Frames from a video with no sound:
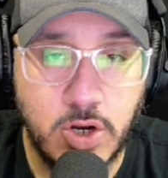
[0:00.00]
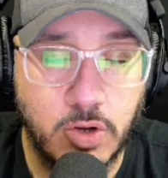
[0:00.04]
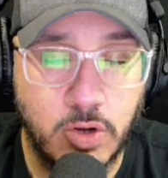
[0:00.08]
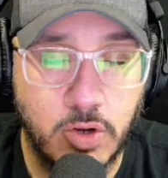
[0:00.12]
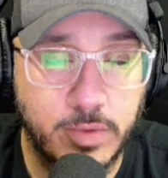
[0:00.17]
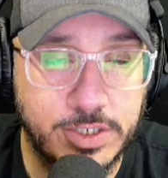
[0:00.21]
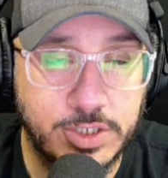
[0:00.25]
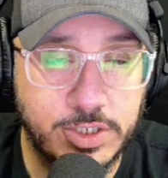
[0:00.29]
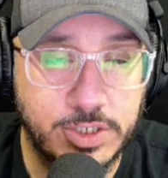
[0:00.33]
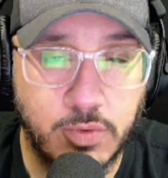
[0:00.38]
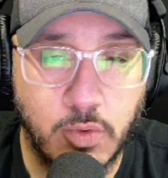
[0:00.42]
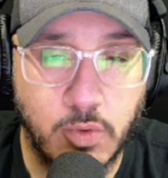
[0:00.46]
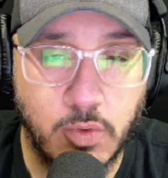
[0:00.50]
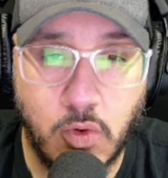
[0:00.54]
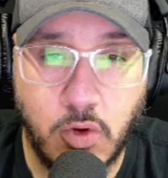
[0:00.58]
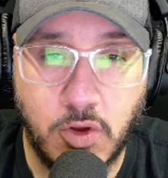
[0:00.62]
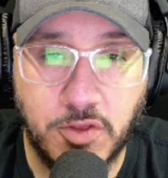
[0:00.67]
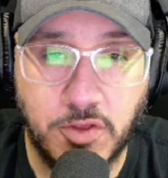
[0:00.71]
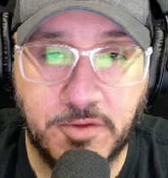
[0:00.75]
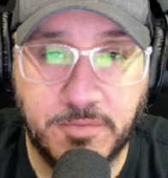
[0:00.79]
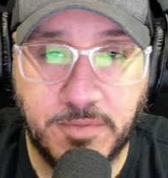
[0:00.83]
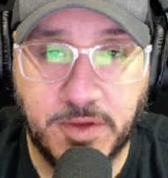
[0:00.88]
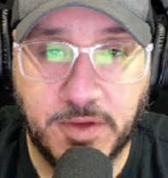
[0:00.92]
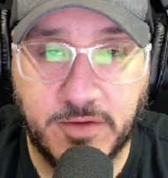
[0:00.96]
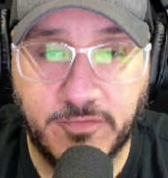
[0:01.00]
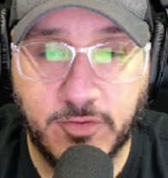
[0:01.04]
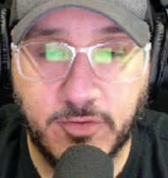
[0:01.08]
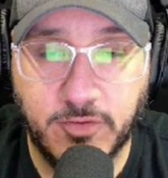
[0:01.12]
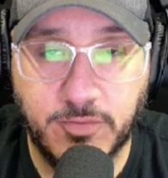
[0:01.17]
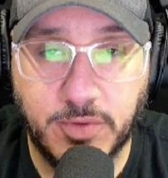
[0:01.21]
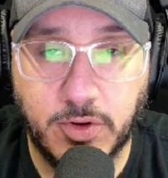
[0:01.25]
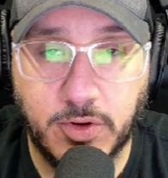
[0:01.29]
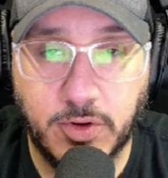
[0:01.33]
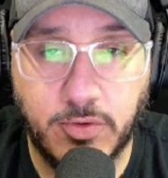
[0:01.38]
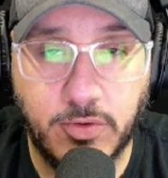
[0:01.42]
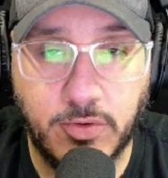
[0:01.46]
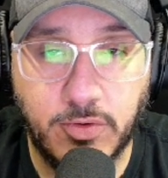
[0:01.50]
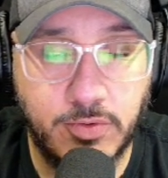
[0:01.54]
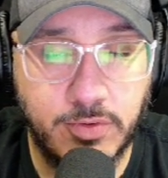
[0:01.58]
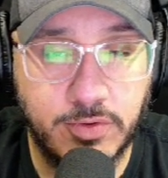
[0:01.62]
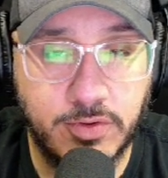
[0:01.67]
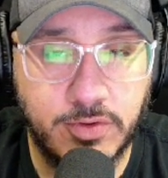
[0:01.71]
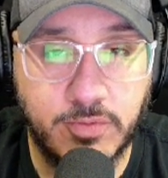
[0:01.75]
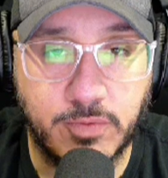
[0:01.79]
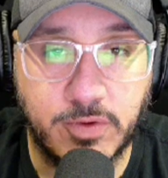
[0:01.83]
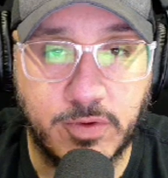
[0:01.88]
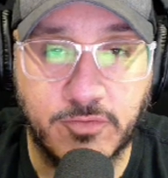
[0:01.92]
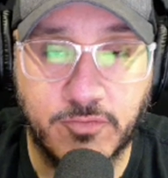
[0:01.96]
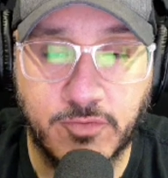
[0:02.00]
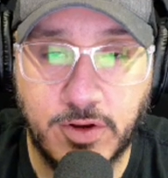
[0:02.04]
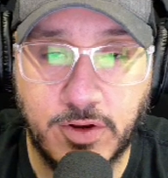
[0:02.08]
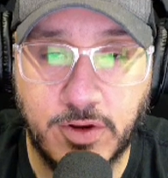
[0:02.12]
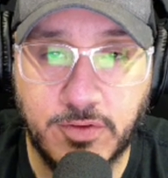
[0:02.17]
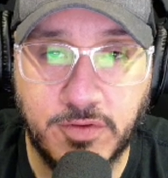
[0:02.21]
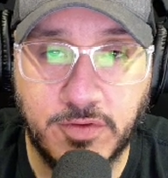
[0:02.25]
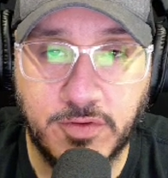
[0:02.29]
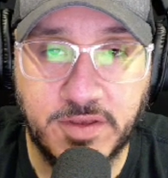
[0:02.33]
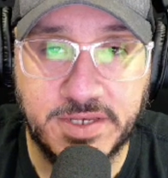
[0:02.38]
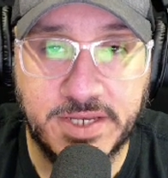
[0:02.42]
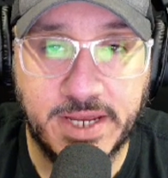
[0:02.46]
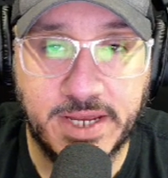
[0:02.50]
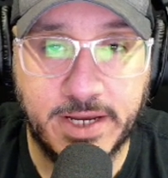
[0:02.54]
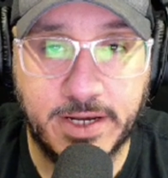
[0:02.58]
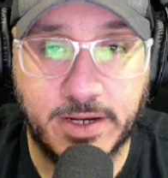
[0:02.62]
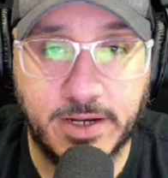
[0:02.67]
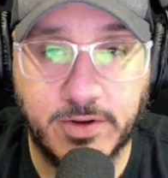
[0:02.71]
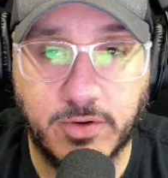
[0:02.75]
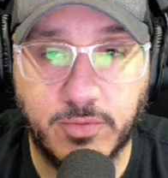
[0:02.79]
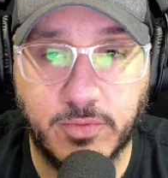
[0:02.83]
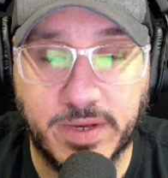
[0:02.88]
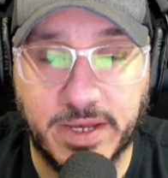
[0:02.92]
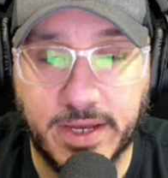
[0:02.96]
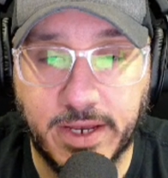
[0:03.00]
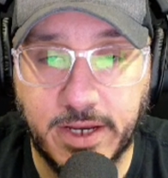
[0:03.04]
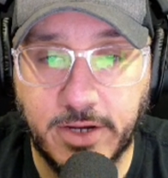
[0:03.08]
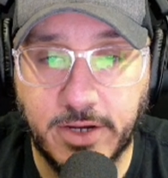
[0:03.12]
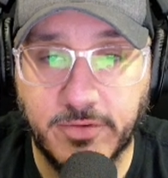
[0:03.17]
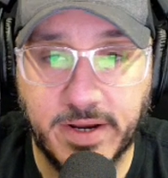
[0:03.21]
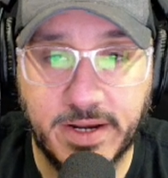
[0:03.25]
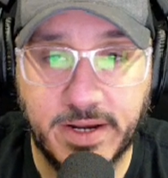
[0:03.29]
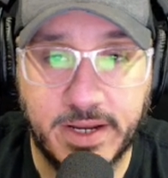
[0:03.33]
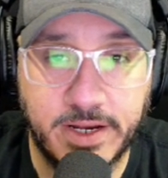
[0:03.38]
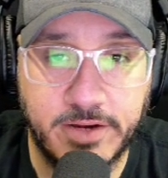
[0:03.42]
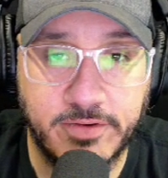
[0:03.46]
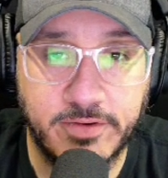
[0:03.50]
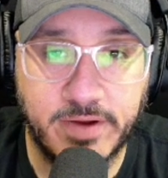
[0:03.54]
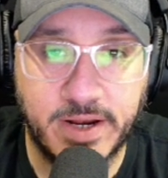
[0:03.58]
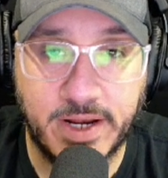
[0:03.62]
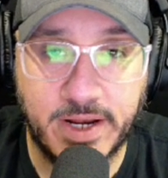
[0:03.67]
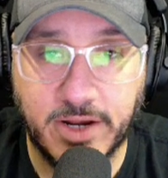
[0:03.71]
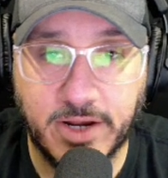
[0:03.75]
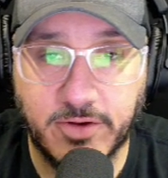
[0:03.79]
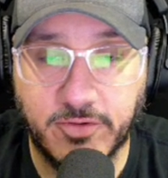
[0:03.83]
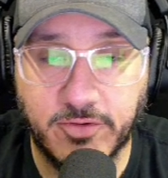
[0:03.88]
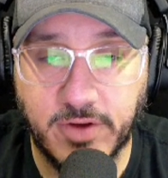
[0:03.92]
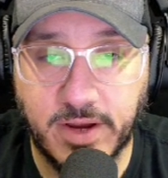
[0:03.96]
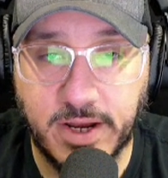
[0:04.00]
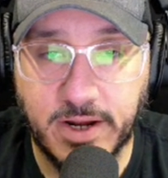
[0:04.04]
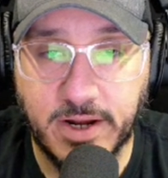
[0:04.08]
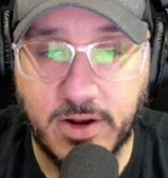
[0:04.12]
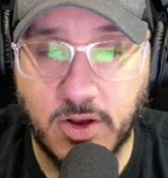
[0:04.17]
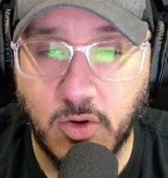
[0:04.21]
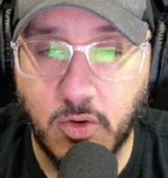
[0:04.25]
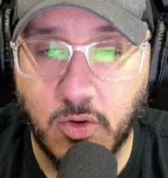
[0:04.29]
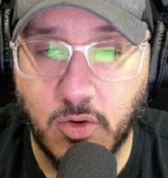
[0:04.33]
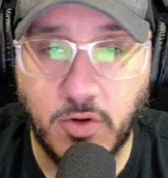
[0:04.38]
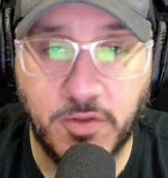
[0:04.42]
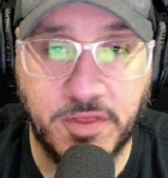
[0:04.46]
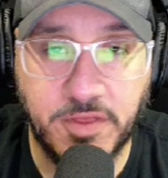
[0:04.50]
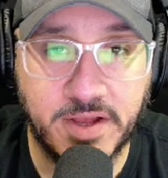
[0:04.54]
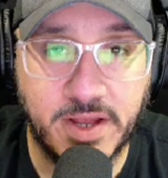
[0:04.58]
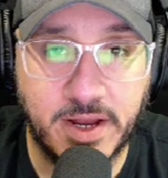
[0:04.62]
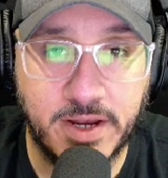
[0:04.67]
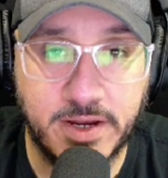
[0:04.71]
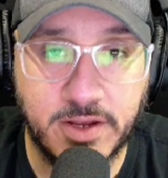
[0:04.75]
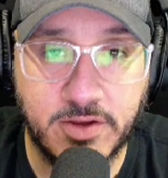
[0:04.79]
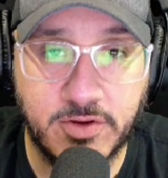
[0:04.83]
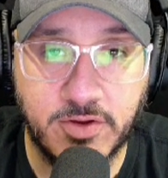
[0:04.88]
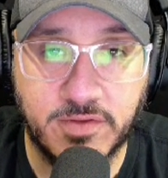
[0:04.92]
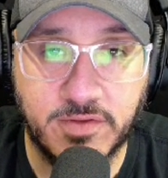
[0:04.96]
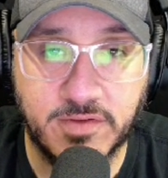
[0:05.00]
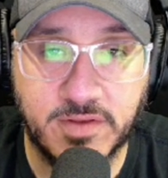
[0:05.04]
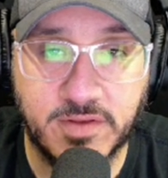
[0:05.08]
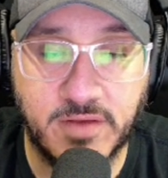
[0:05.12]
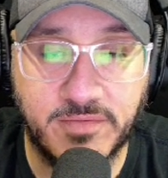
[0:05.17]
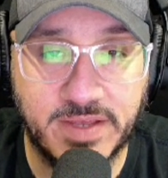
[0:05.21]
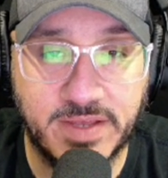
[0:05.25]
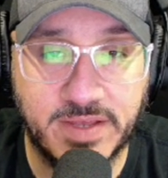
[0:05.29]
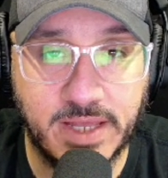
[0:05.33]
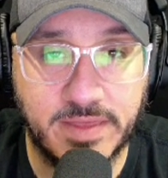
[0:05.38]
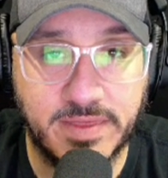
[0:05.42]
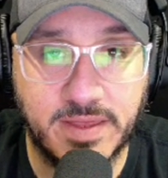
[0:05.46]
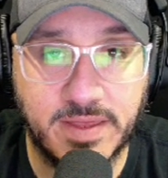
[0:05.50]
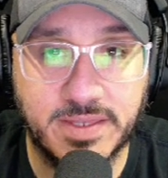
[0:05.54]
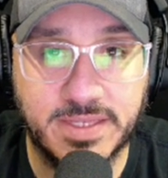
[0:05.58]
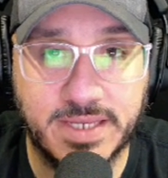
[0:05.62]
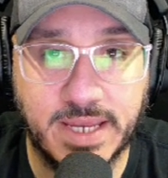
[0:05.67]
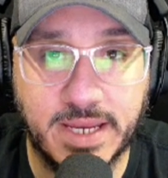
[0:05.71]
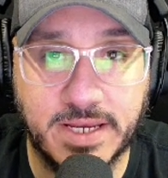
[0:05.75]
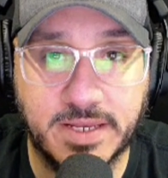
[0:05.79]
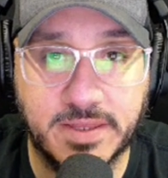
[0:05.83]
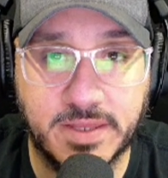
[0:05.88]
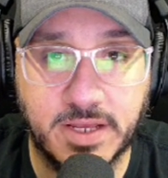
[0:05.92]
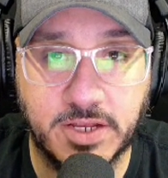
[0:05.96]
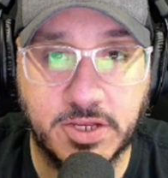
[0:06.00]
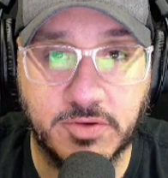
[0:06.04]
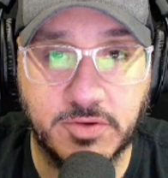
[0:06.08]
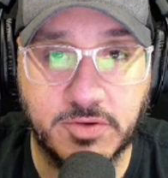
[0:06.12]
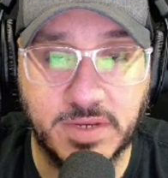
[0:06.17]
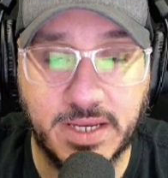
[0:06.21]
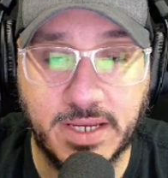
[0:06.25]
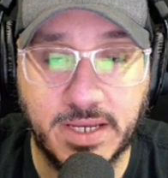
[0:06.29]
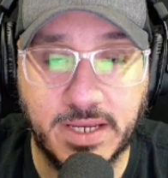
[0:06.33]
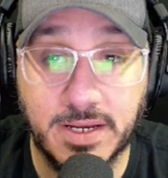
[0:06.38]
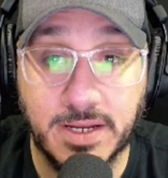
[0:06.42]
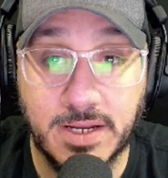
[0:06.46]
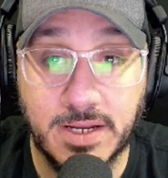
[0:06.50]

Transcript: We do all the PickFu polls. We run all the data. We iterate, all the kind of good stuff to get the data that you need.